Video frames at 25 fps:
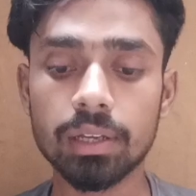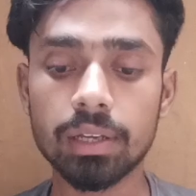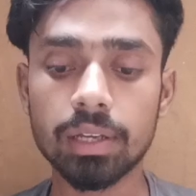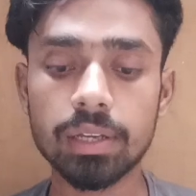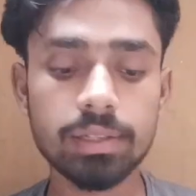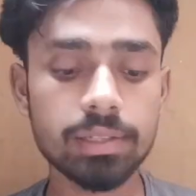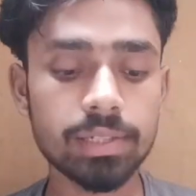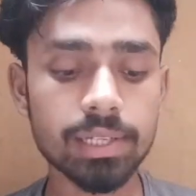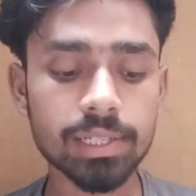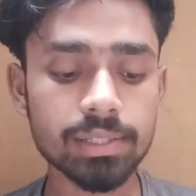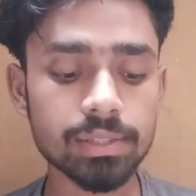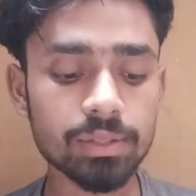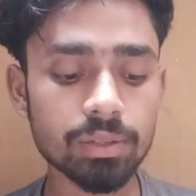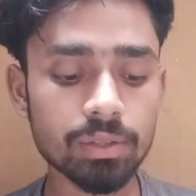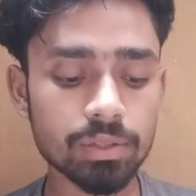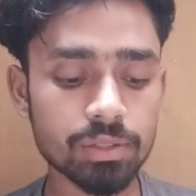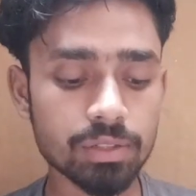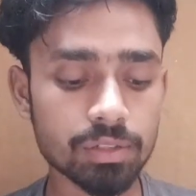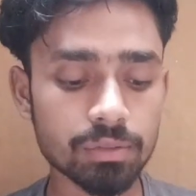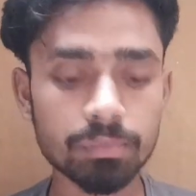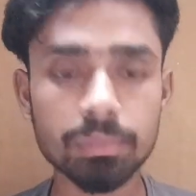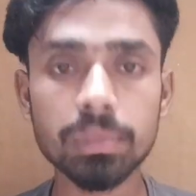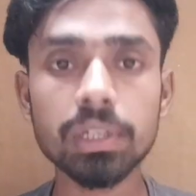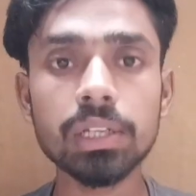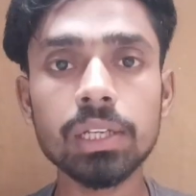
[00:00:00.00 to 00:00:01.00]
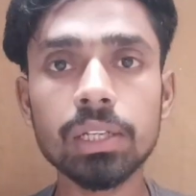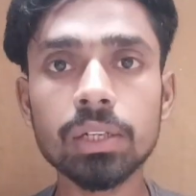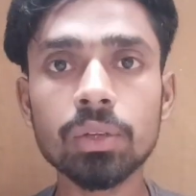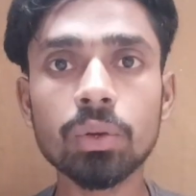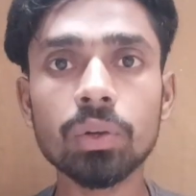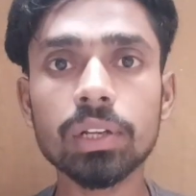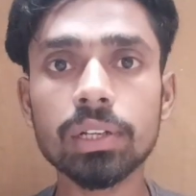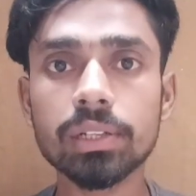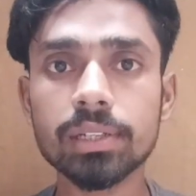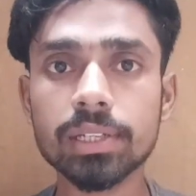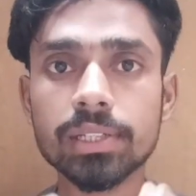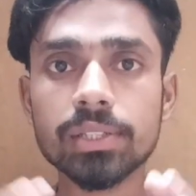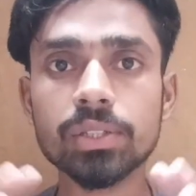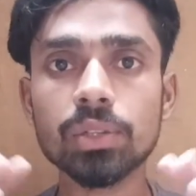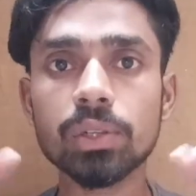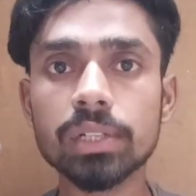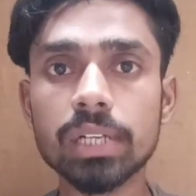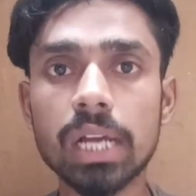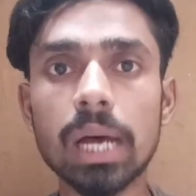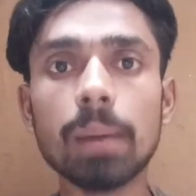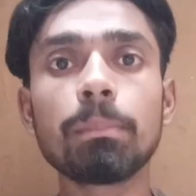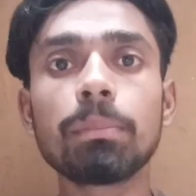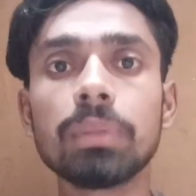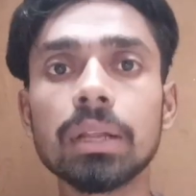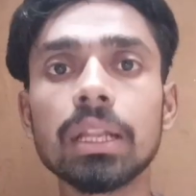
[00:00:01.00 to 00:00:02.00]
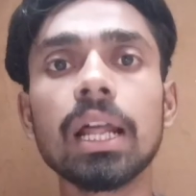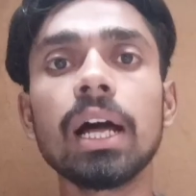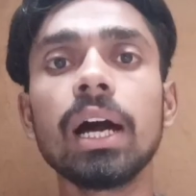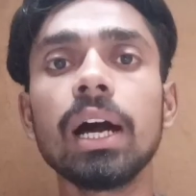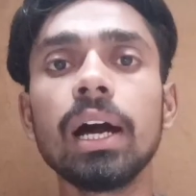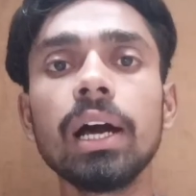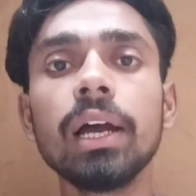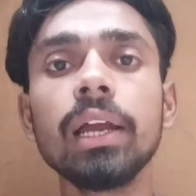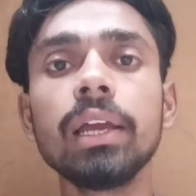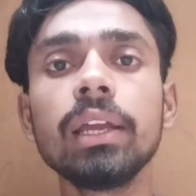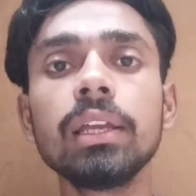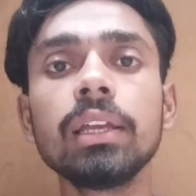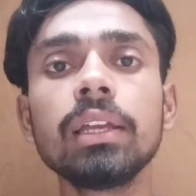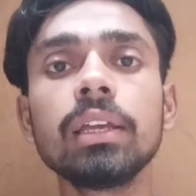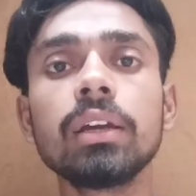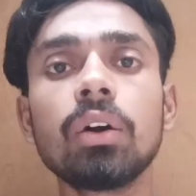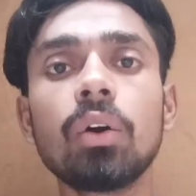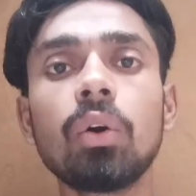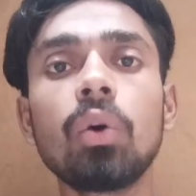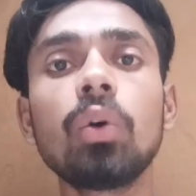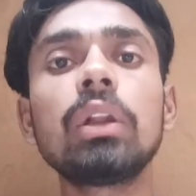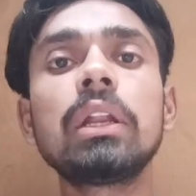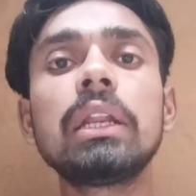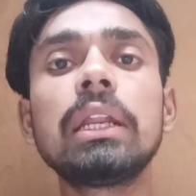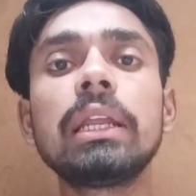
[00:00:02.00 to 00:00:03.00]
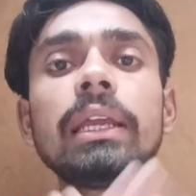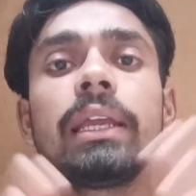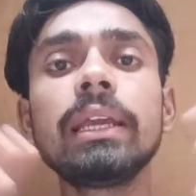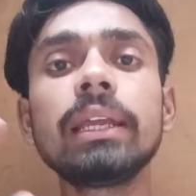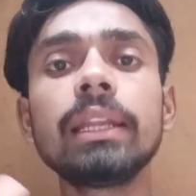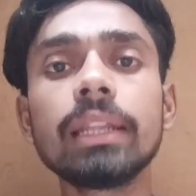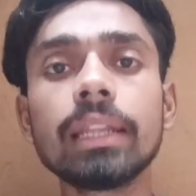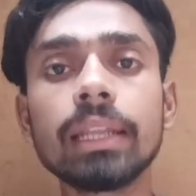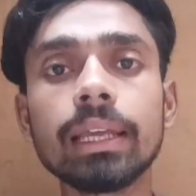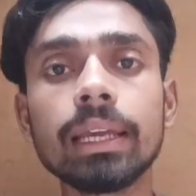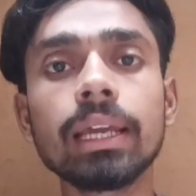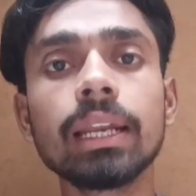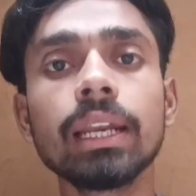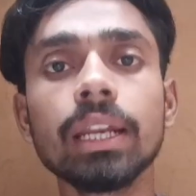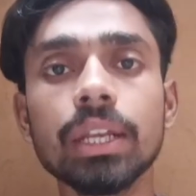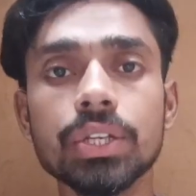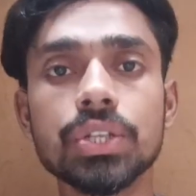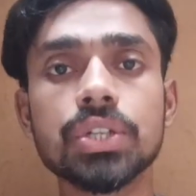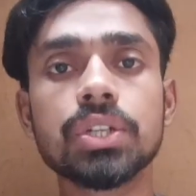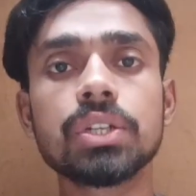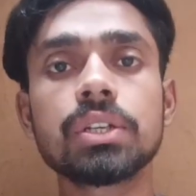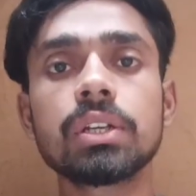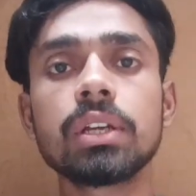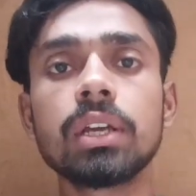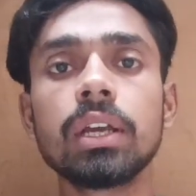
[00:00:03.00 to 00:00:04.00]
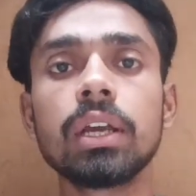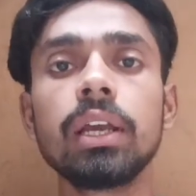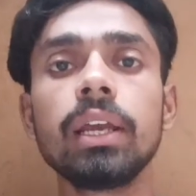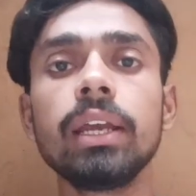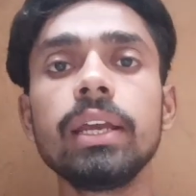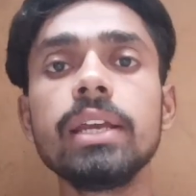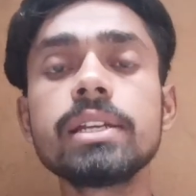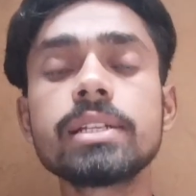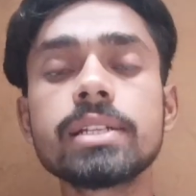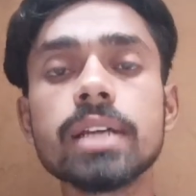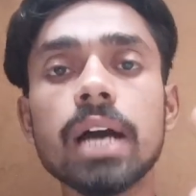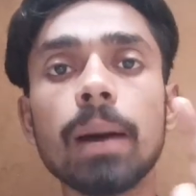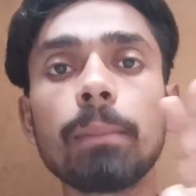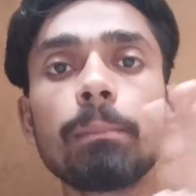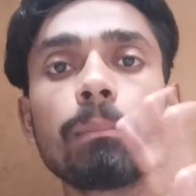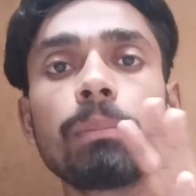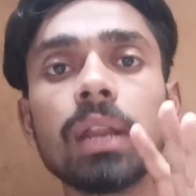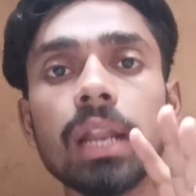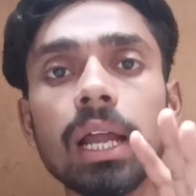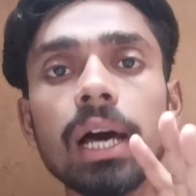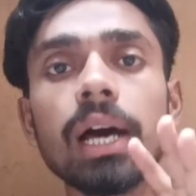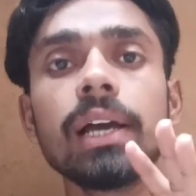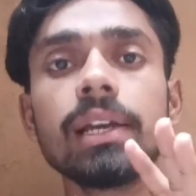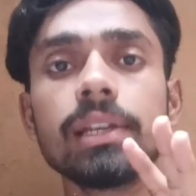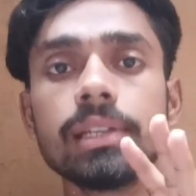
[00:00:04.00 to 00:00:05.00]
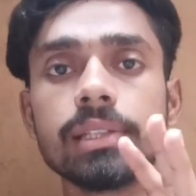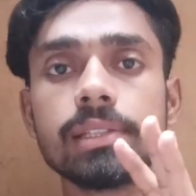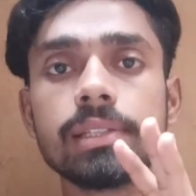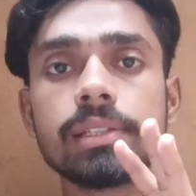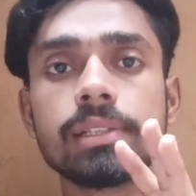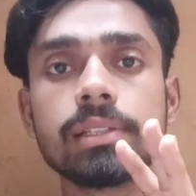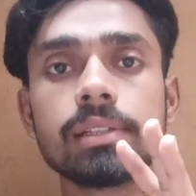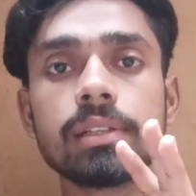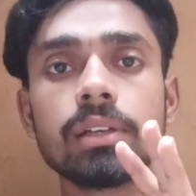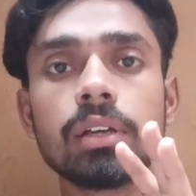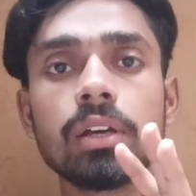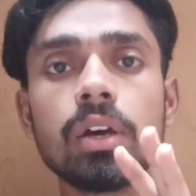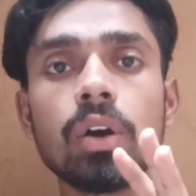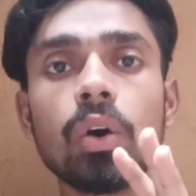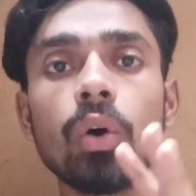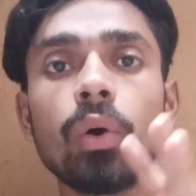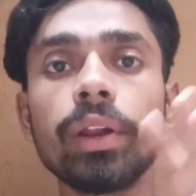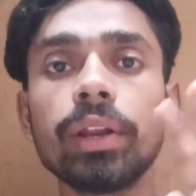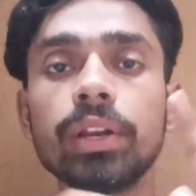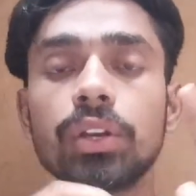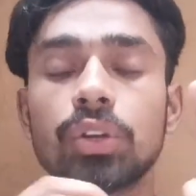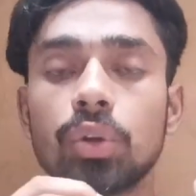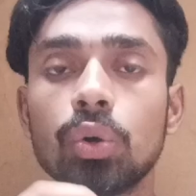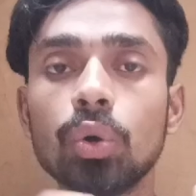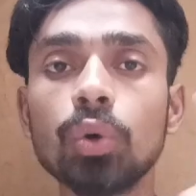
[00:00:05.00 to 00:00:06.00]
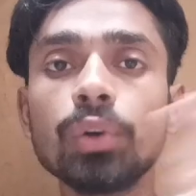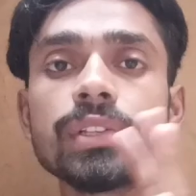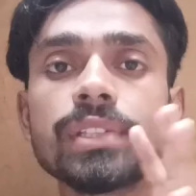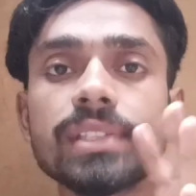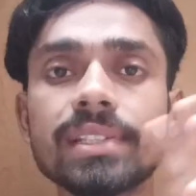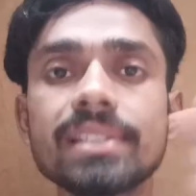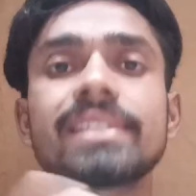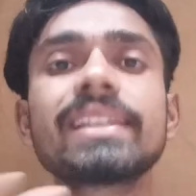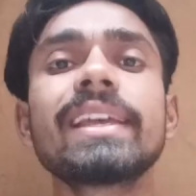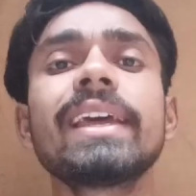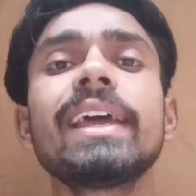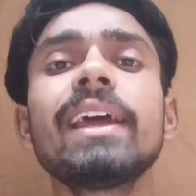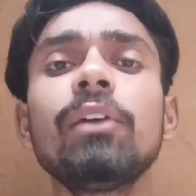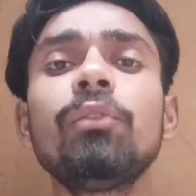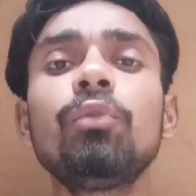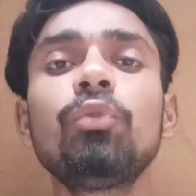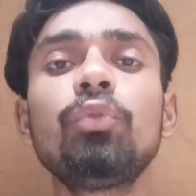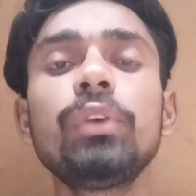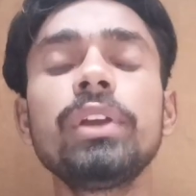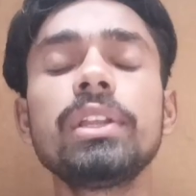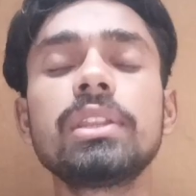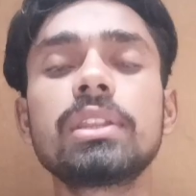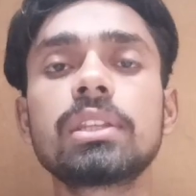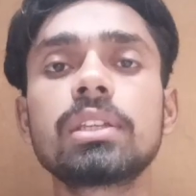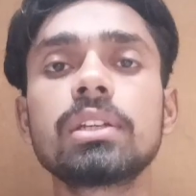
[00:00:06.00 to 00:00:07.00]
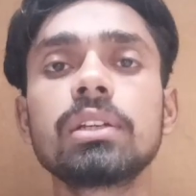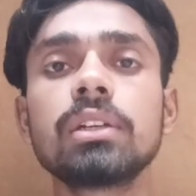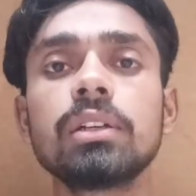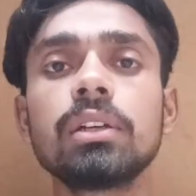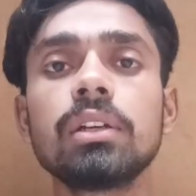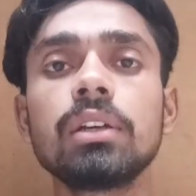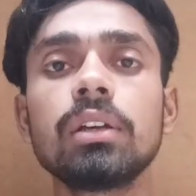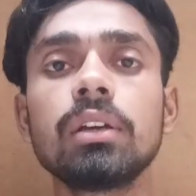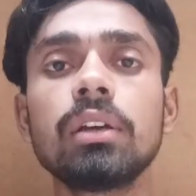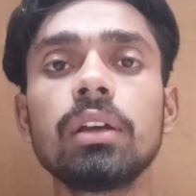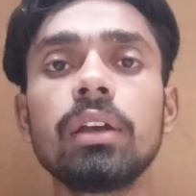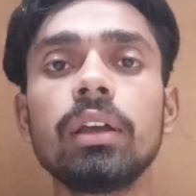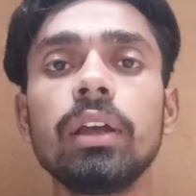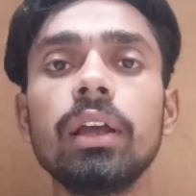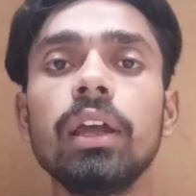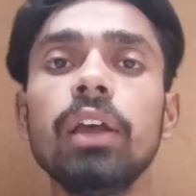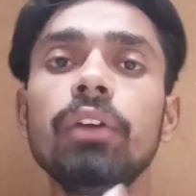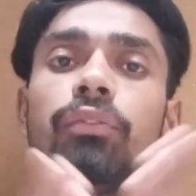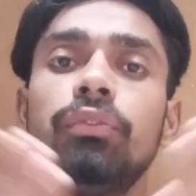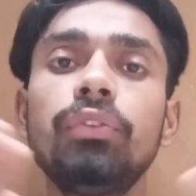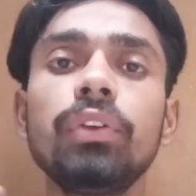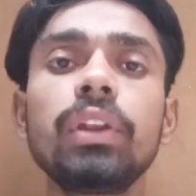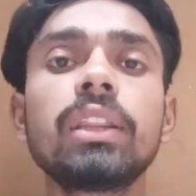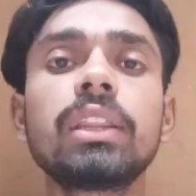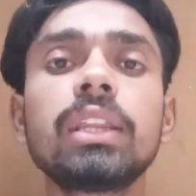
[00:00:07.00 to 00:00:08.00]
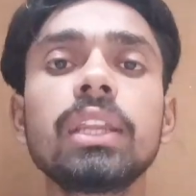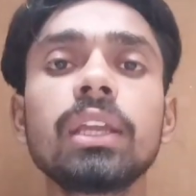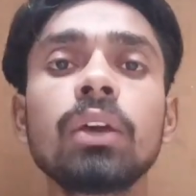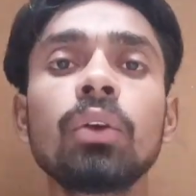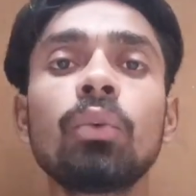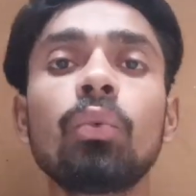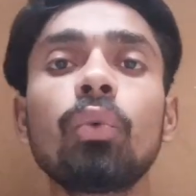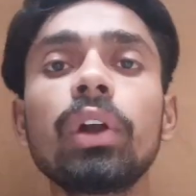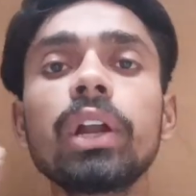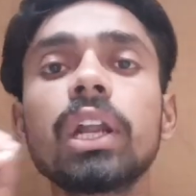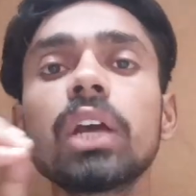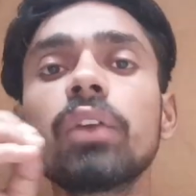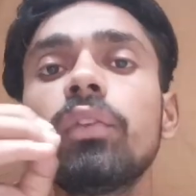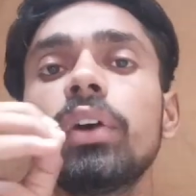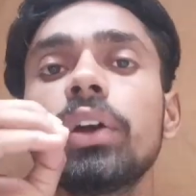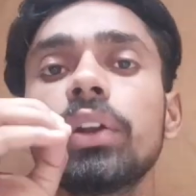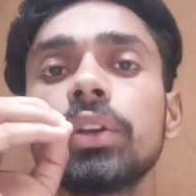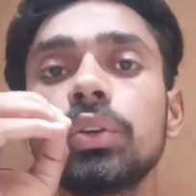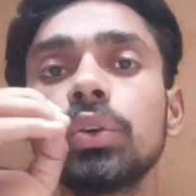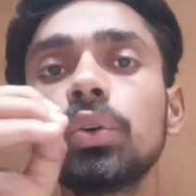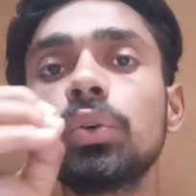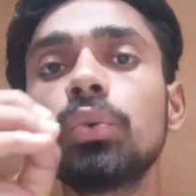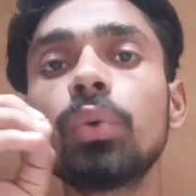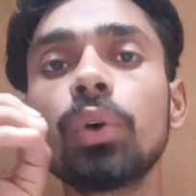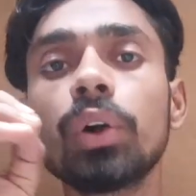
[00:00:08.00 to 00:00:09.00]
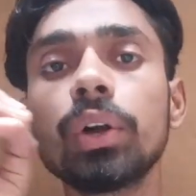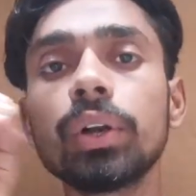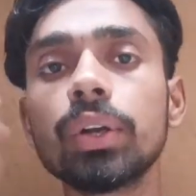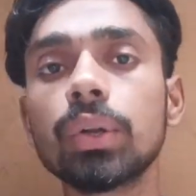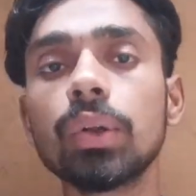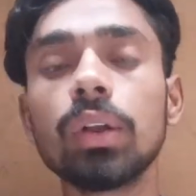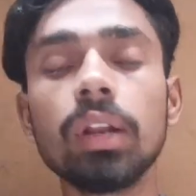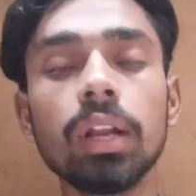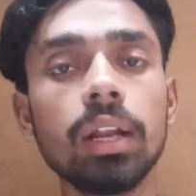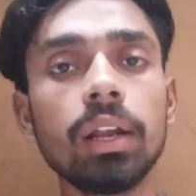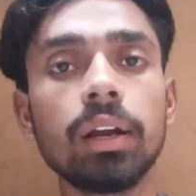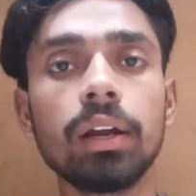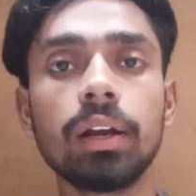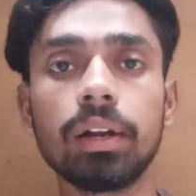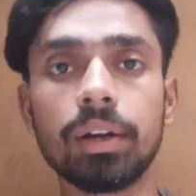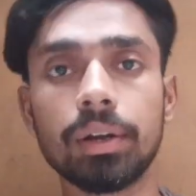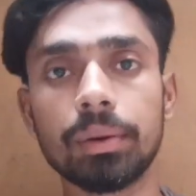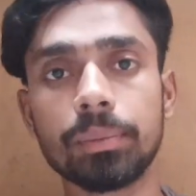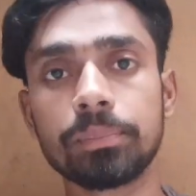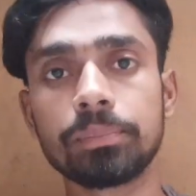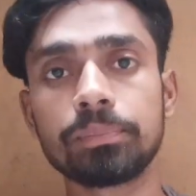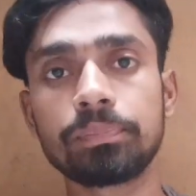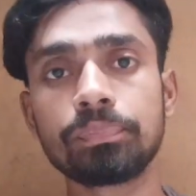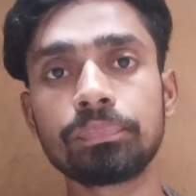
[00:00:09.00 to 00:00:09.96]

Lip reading: It does not mean or it does not apply only in English. It applies or it goes same with everything whatever you want to learn.